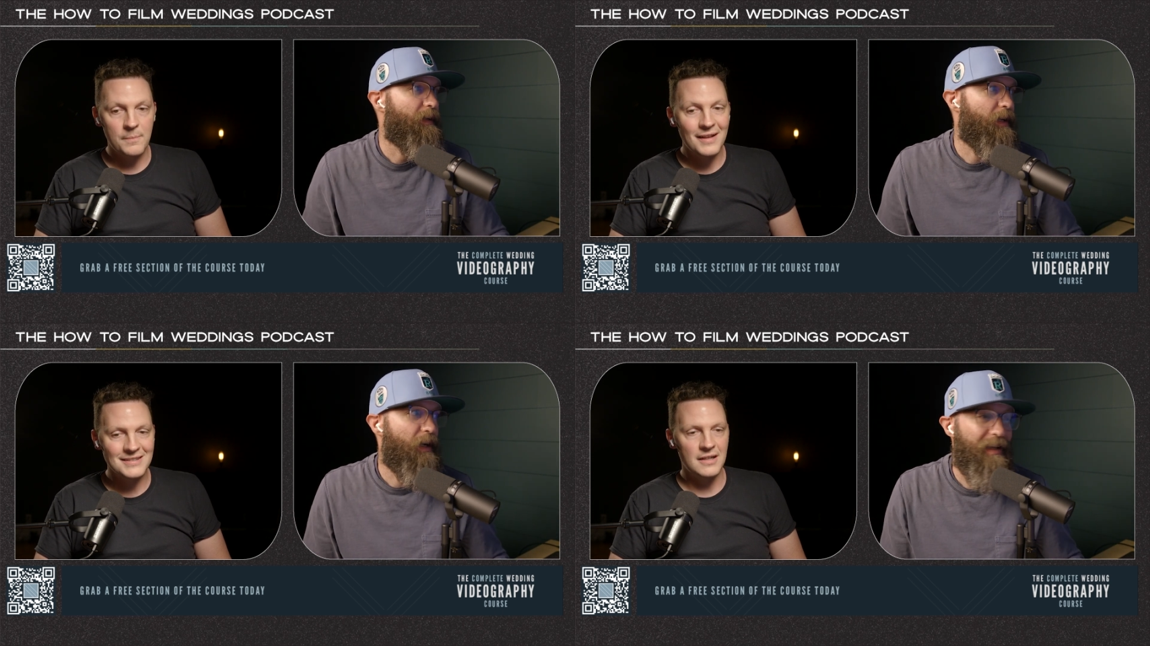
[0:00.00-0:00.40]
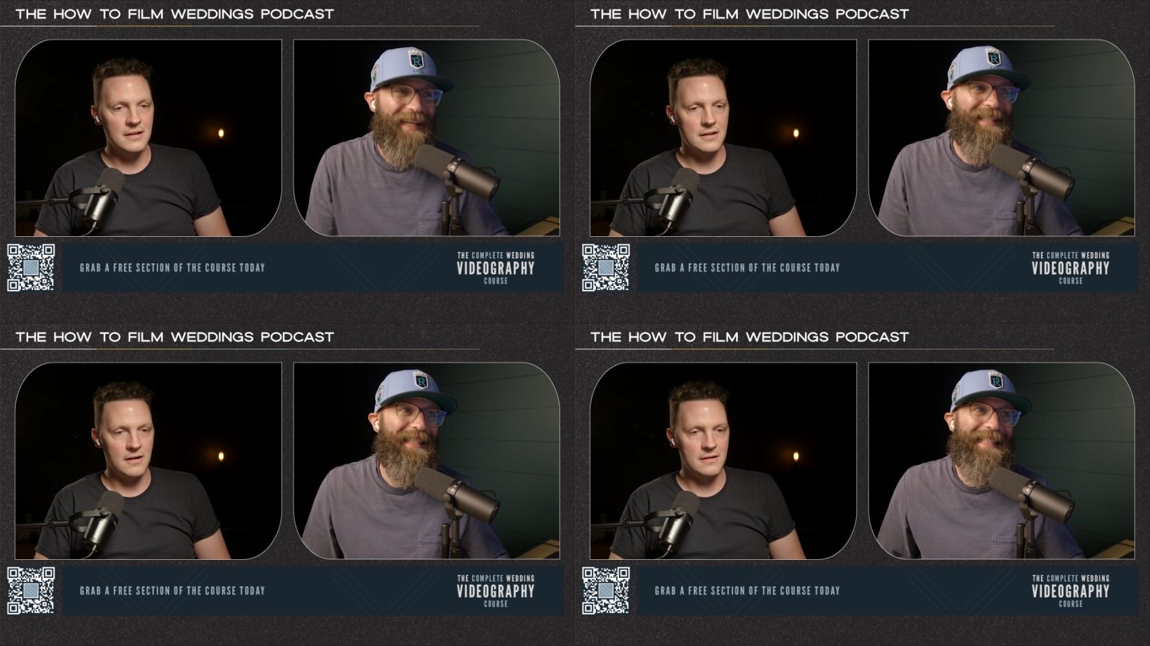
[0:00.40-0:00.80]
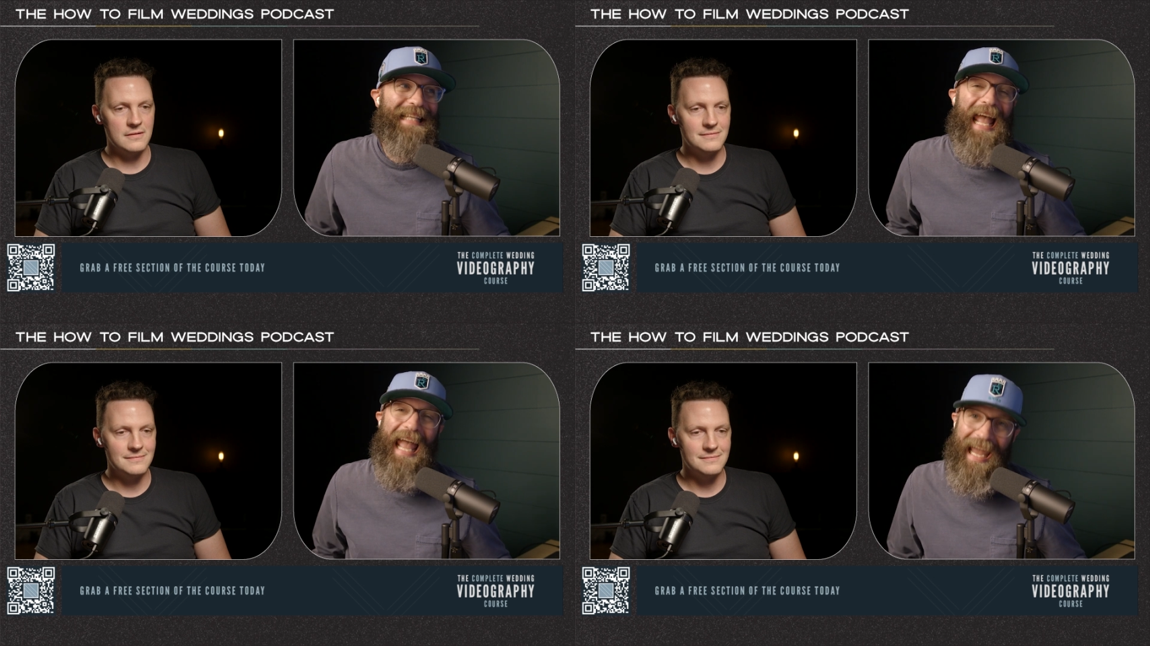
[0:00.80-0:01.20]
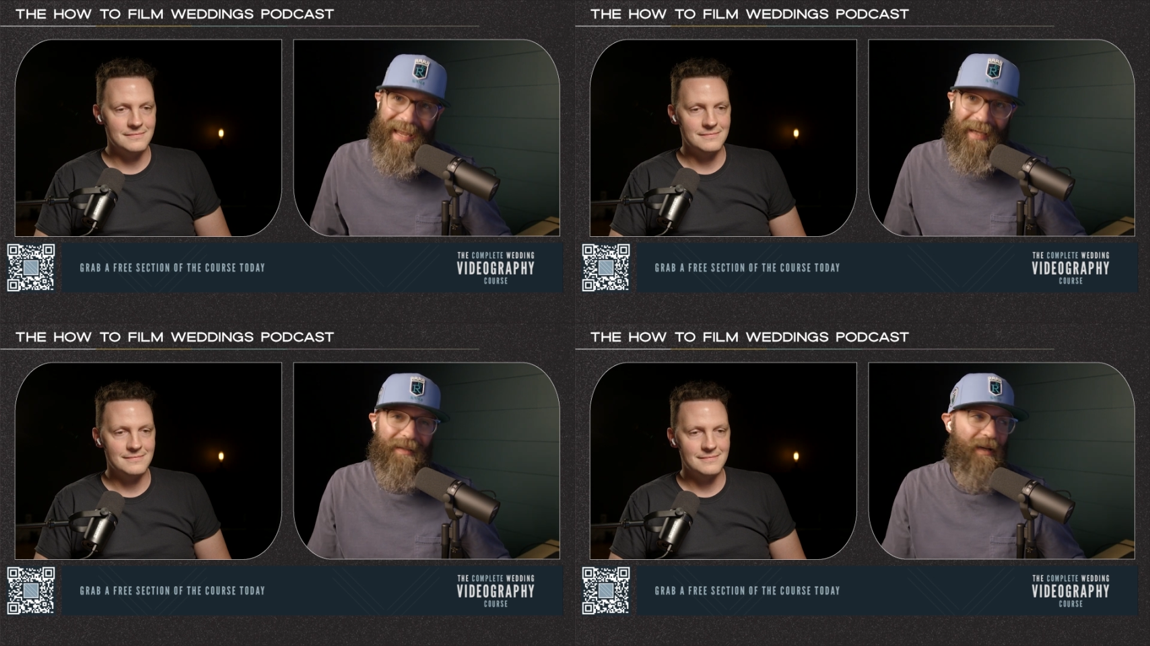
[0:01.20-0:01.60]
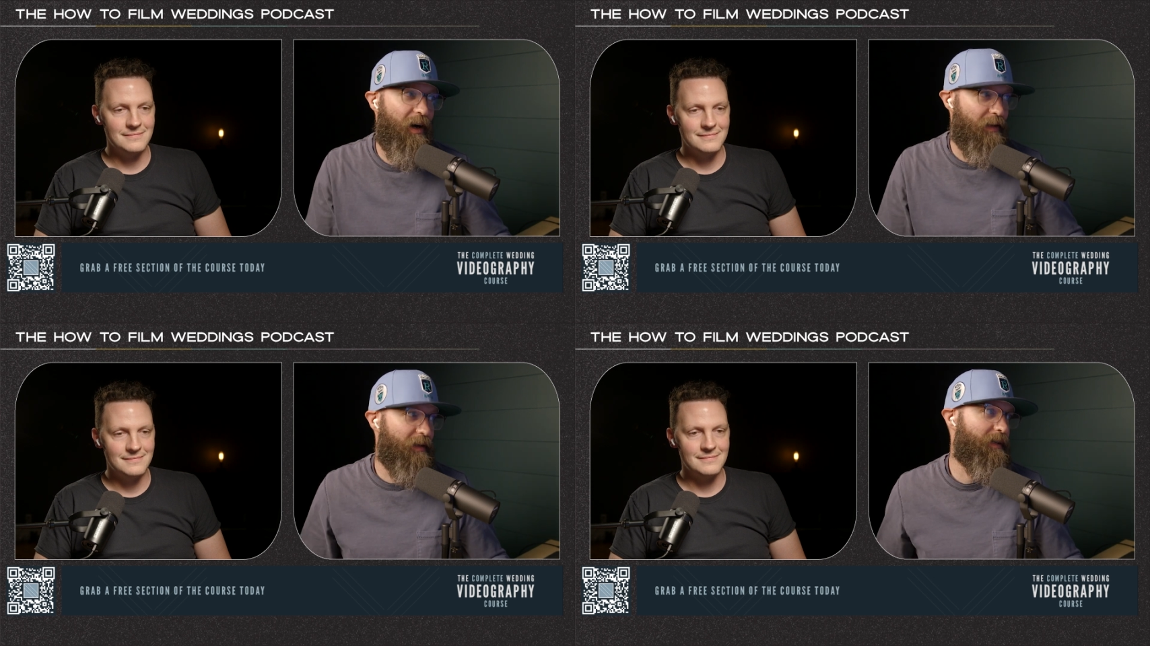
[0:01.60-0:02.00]
Speaker 1: plus collections
Speaker 2: and
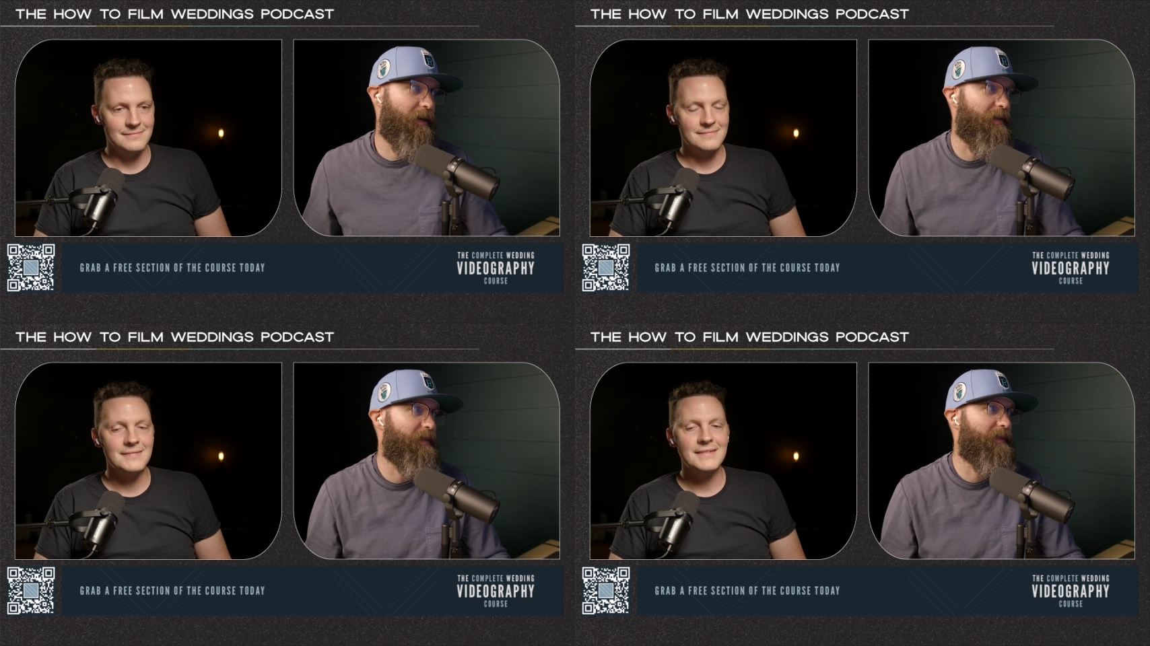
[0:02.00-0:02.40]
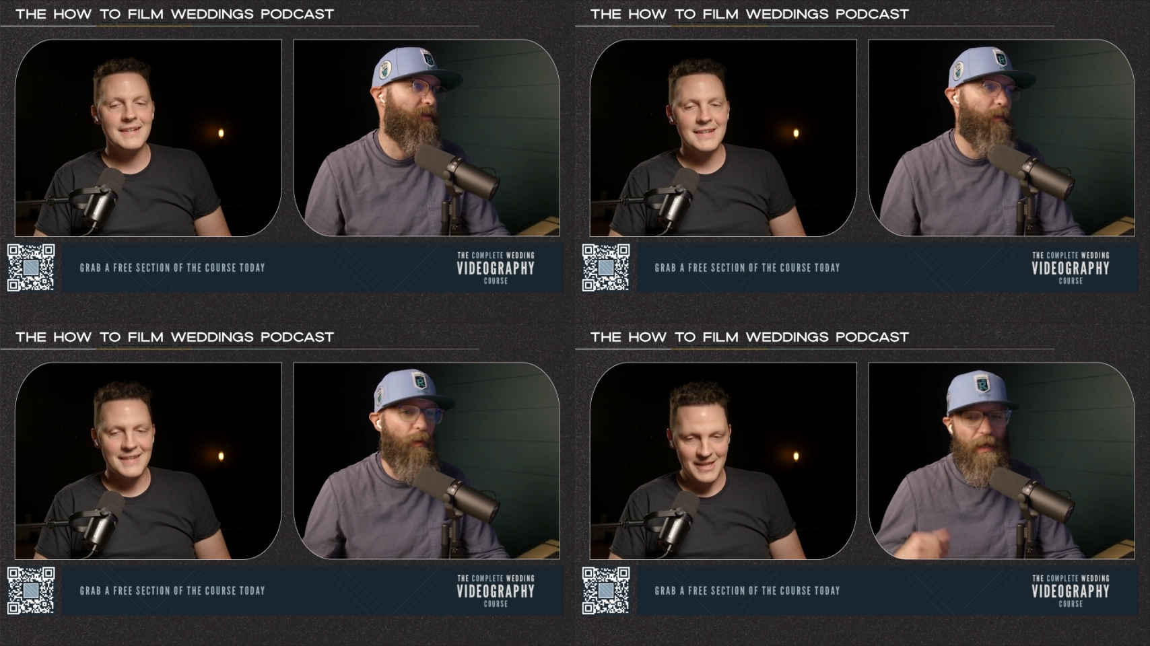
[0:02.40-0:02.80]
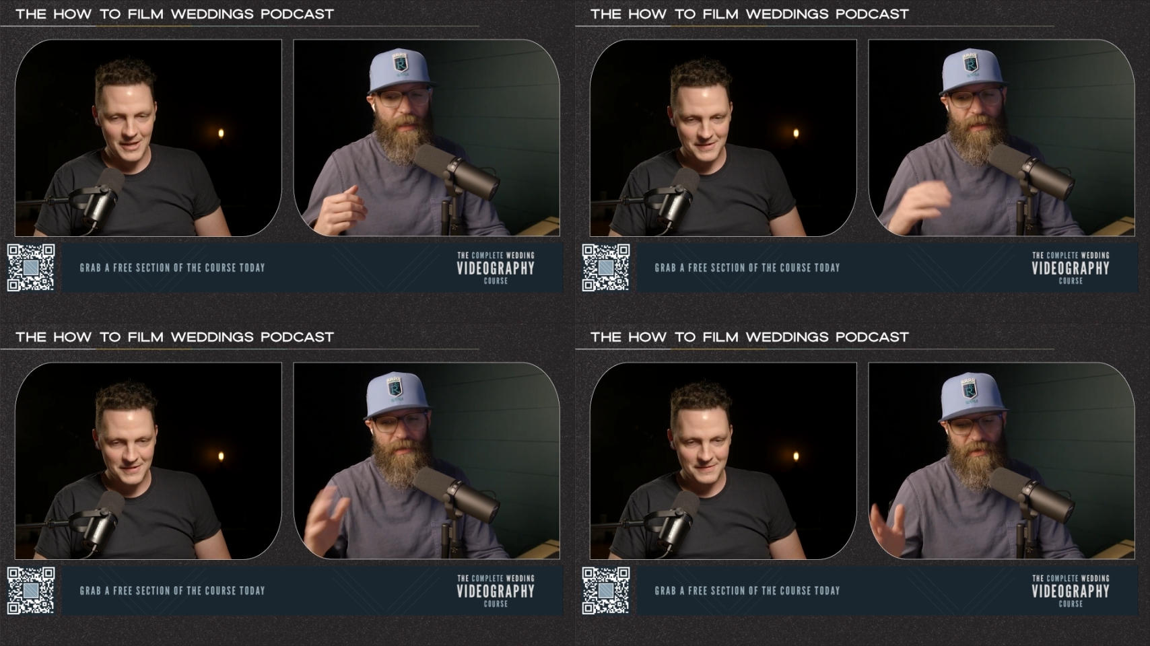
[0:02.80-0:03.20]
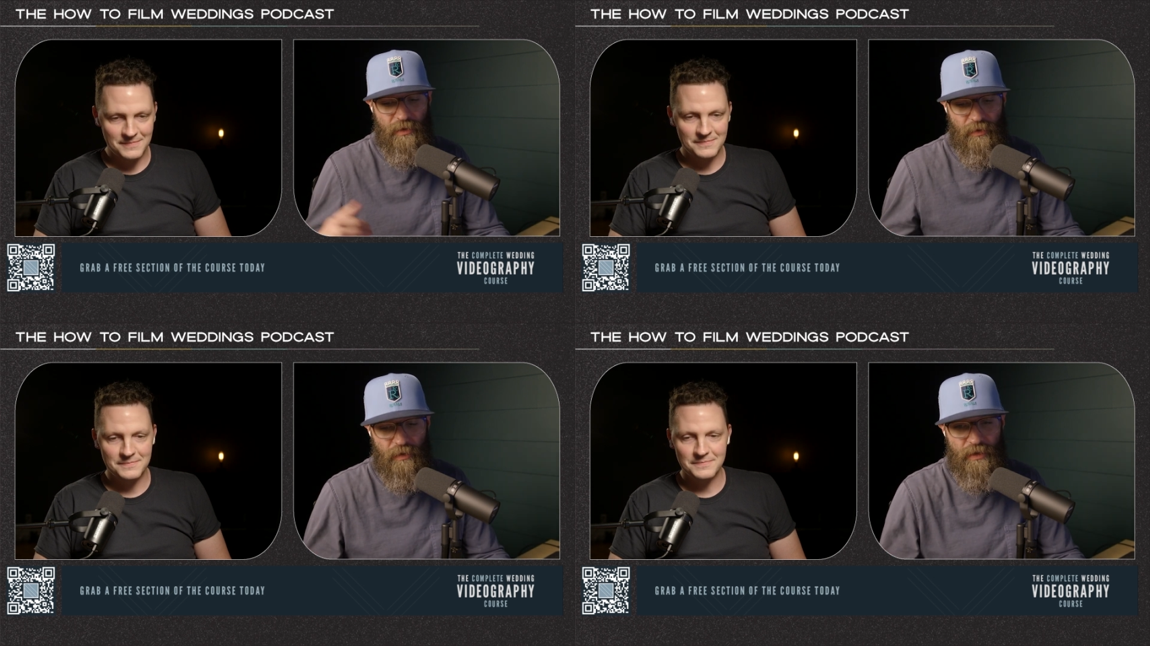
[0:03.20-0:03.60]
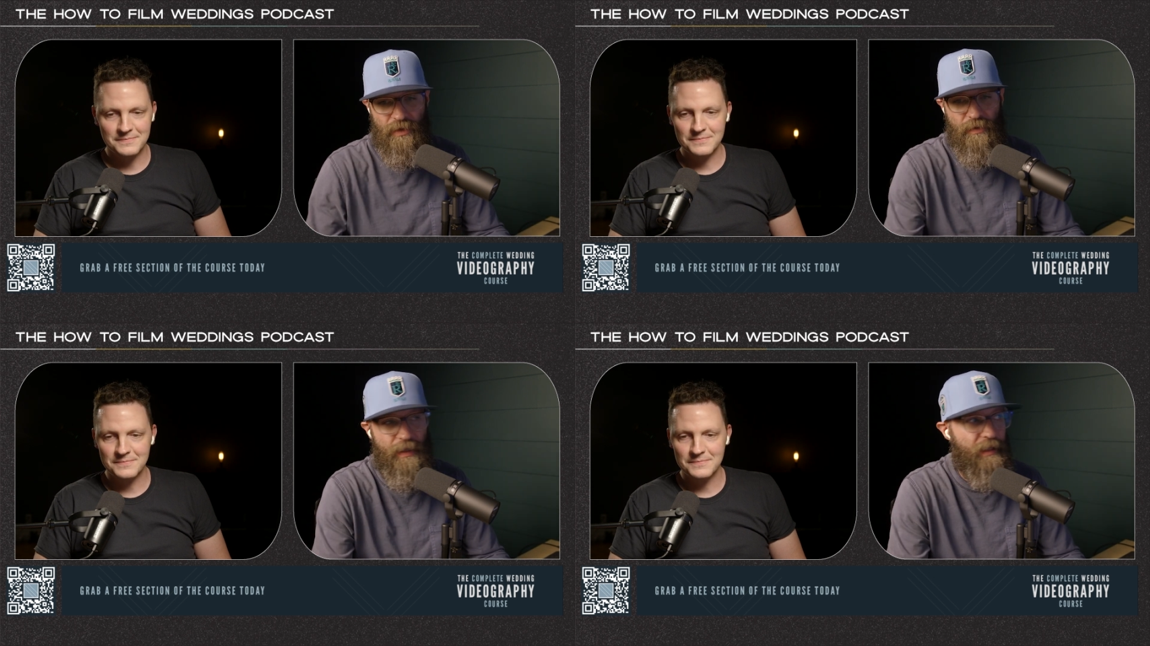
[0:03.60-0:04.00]
a la carte. So we want yes. to get into to